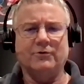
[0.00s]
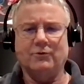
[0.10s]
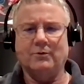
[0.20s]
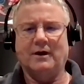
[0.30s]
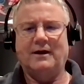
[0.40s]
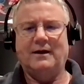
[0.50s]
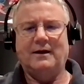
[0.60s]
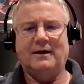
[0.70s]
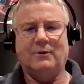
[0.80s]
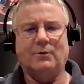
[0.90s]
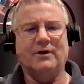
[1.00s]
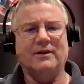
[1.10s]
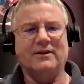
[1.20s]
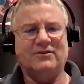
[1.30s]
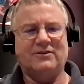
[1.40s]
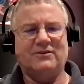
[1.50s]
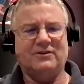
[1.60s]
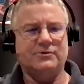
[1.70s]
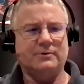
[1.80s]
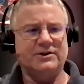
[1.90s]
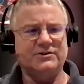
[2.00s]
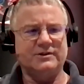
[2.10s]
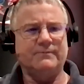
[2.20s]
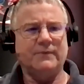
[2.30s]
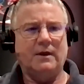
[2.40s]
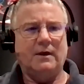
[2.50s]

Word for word: who uh, were in this situation.